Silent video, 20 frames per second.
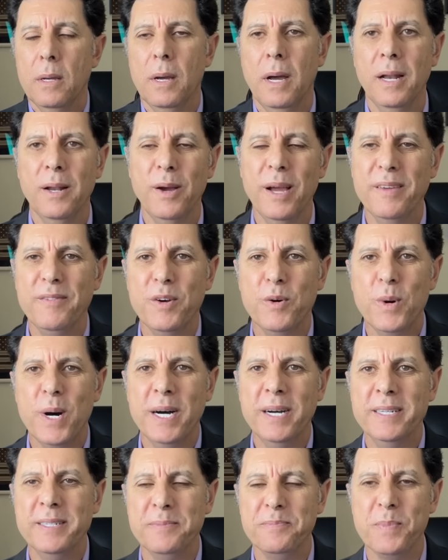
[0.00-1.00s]
Hello
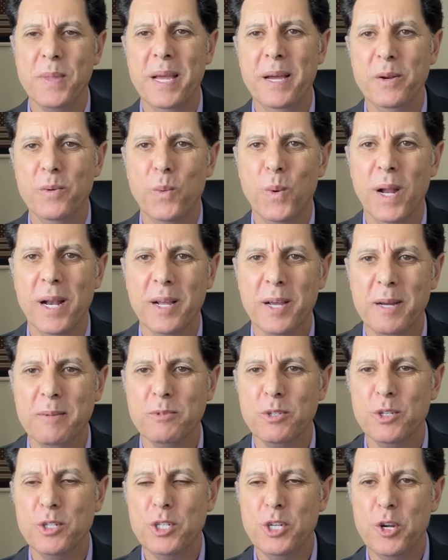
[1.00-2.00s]
everyone, and welcome
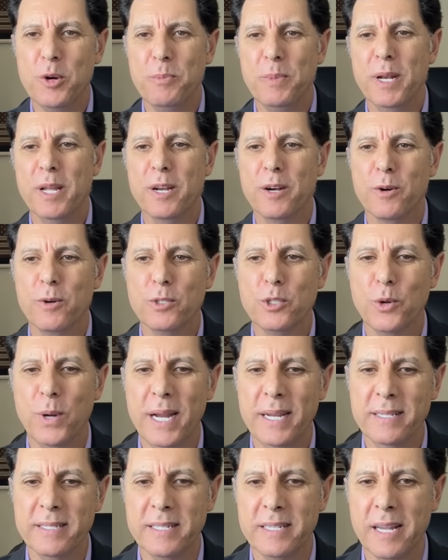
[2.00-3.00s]
to Geopolitical
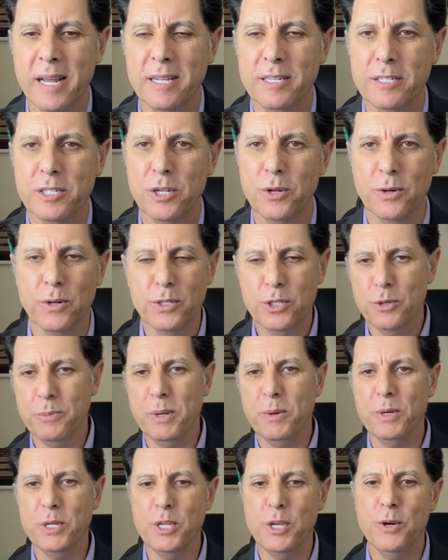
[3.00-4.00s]
Trends. So good to
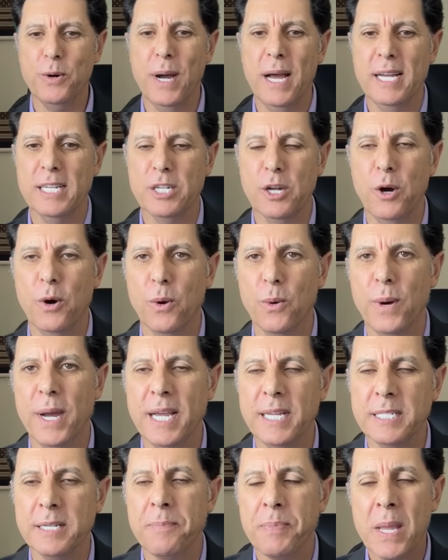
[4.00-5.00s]
be with you as
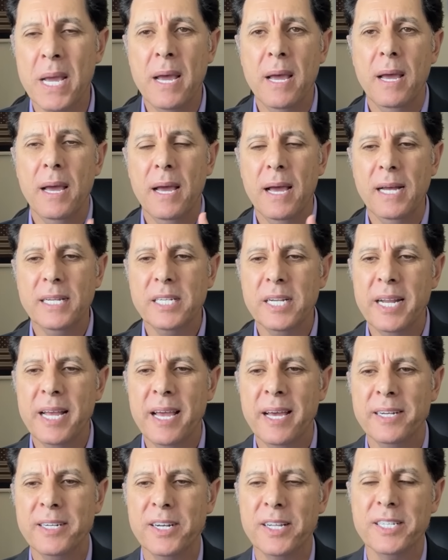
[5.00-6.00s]
always. As an
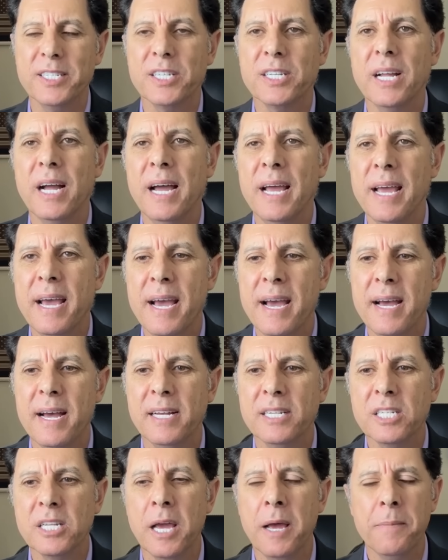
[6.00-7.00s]
analyst, I
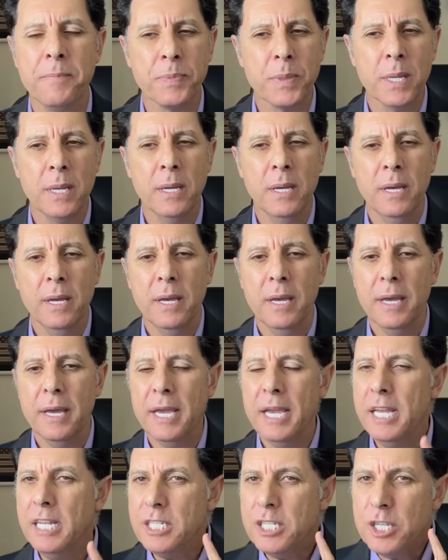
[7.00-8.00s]
ask,
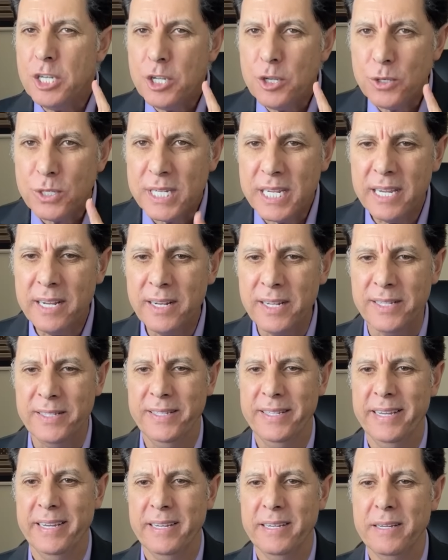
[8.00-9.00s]
is New
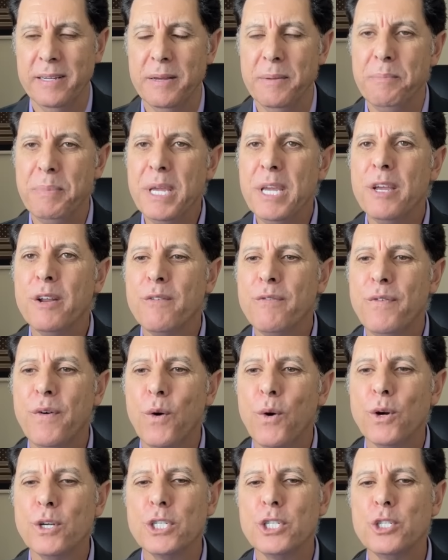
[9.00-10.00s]
Zealand being
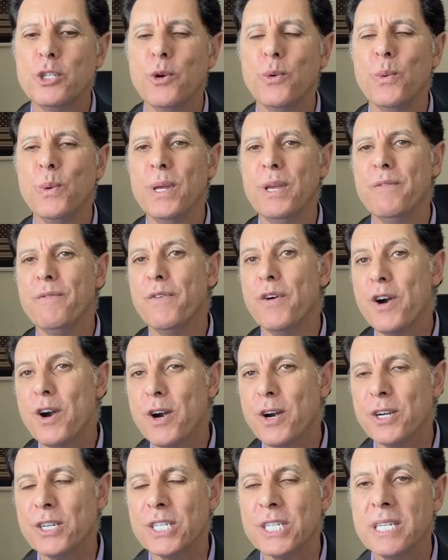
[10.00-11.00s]
forced to
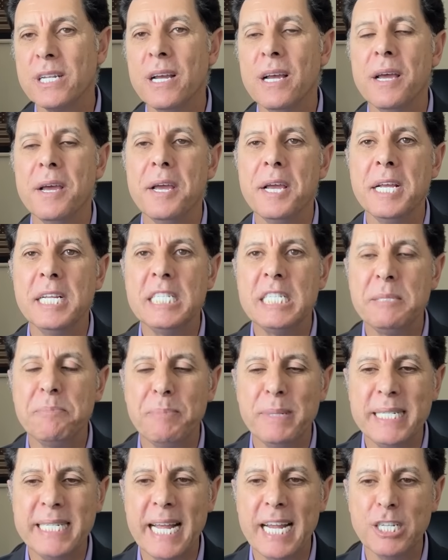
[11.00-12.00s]
reverse its
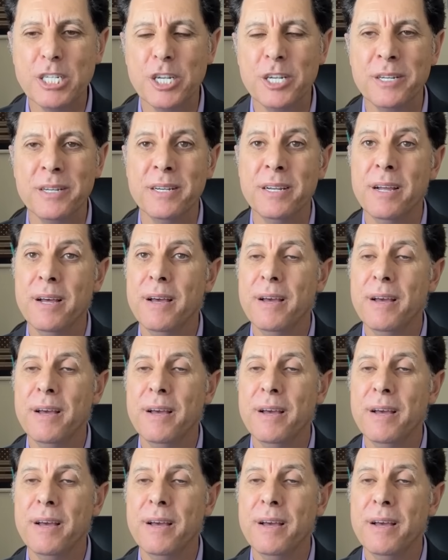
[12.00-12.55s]
position